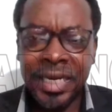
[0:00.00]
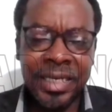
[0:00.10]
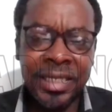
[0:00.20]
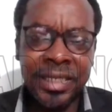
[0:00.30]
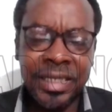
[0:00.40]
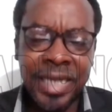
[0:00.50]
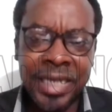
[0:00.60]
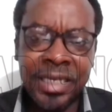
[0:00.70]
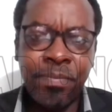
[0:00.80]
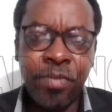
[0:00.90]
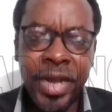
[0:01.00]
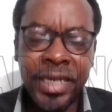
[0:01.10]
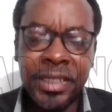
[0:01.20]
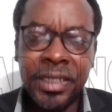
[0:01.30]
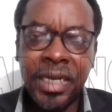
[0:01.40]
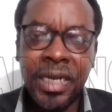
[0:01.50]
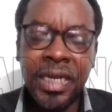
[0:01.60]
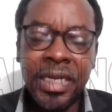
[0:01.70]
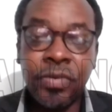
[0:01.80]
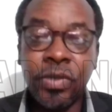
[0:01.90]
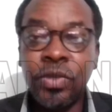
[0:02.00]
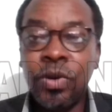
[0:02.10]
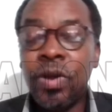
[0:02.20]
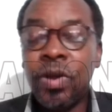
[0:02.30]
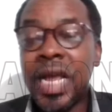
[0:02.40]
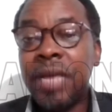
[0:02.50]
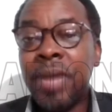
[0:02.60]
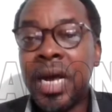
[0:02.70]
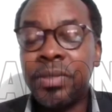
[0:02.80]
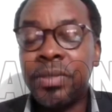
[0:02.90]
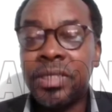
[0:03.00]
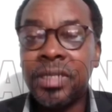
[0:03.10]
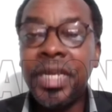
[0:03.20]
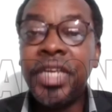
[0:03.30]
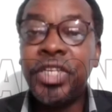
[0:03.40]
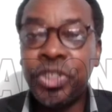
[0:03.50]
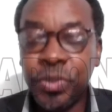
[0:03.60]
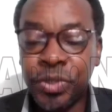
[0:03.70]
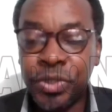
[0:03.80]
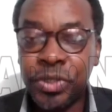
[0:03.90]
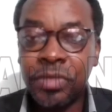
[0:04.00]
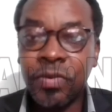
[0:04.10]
And uh, at a point, it was no longer about issues.